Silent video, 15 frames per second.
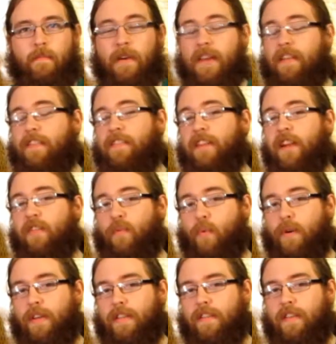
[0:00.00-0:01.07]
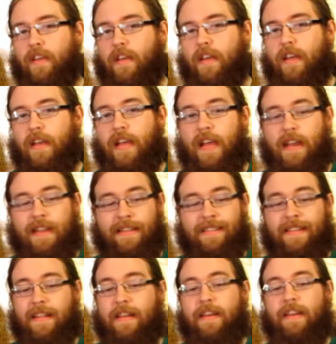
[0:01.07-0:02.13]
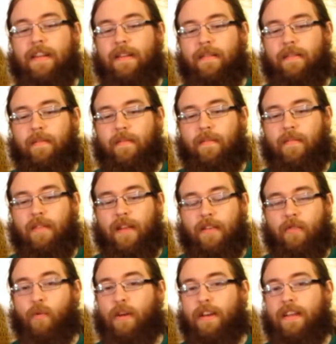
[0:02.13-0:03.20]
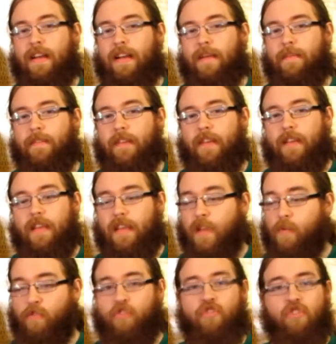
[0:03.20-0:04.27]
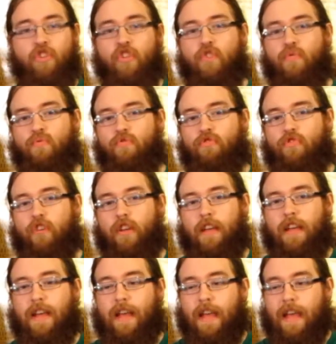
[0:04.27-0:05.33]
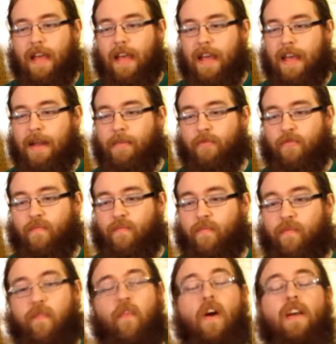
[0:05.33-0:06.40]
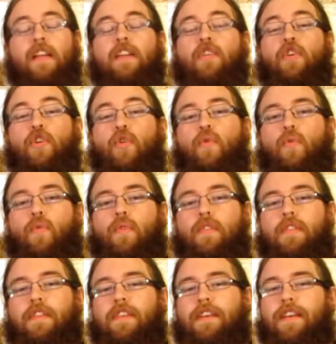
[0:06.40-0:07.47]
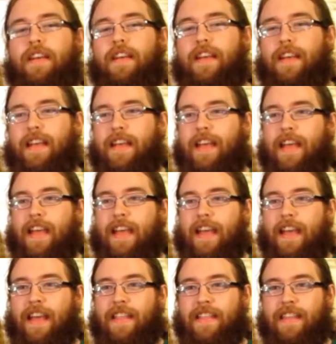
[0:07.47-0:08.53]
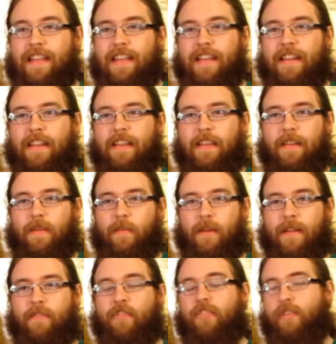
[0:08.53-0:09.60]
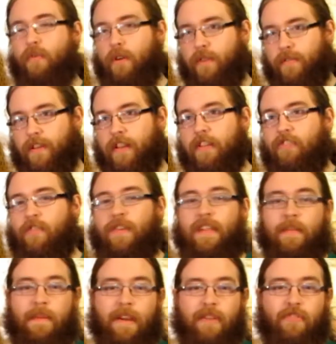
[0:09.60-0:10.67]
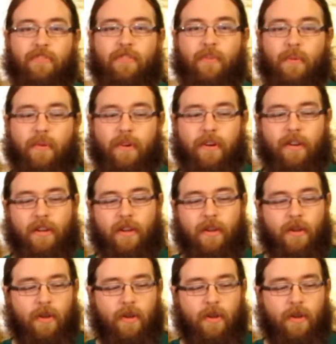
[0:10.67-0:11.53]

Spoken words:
fed it steroids, and extended it like 20 times. It was huge, and it was fucking cool. And then, whenever you're in the Korok village, you find the Master Sword,